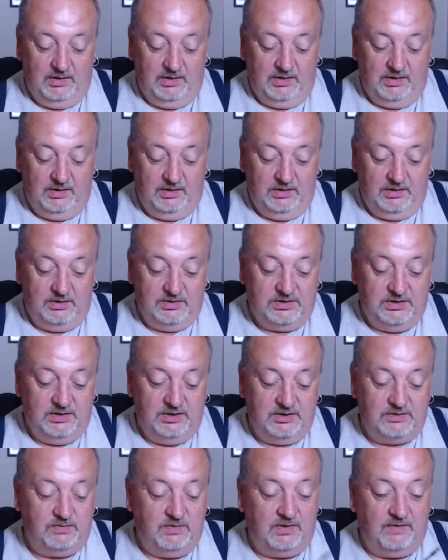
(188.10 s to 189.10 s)
You can see
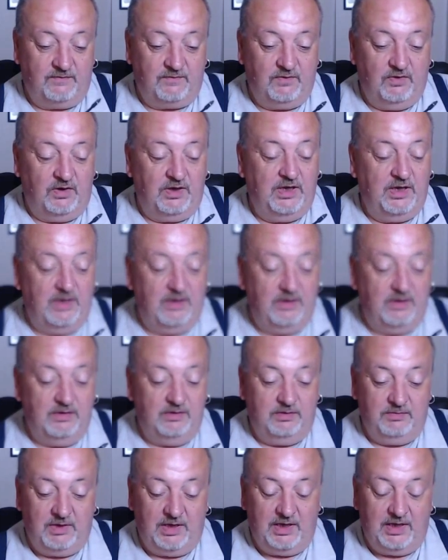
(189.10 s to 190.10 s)
this one I've got here
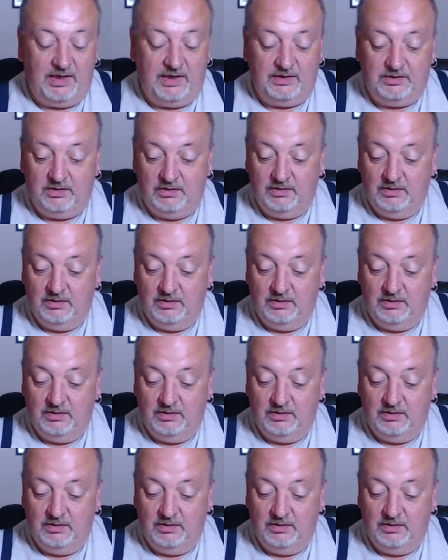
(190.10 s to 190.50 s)
in my hand.